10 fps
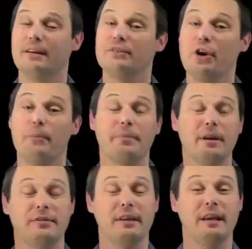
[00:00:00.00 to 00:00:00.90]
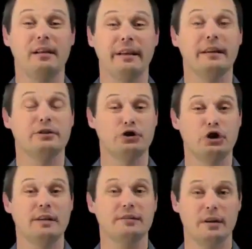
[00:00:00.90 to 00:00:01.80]
So if the enolate is
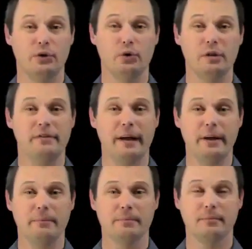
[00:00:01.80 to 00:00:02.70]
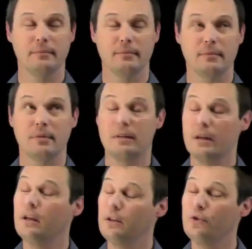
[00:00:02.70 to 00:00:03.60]
just a nucleophile, then
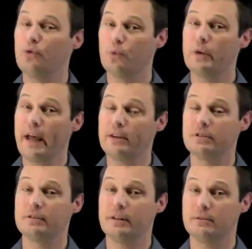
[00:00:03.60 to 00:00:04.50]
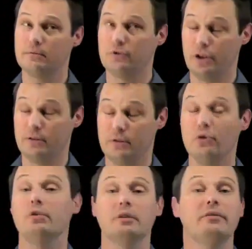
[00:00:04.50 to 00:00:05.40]
it can do the reactions that just
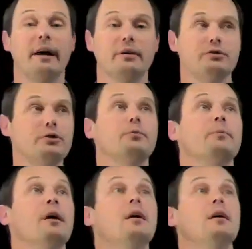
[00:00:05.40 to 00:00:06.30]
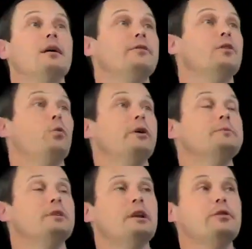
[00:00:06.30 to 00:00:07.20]
nucleophiles do. If in the
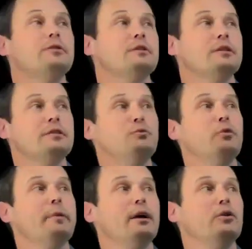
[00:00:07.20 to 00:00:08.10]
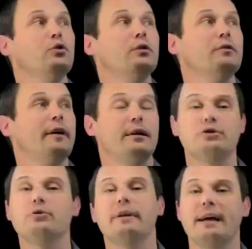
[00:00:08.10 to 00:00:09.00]
Williamson ether synthesis we make a nucleophile
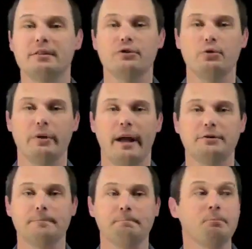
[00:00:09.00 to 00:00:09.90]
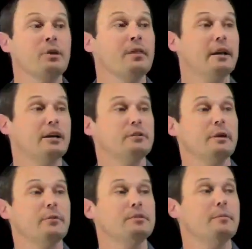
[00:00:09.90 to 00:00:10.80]
to do an SN2 reaction, then I should be
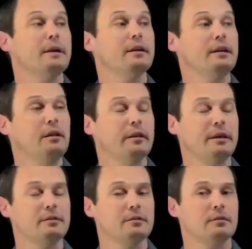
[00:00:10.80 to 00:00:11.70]
able to make an enolate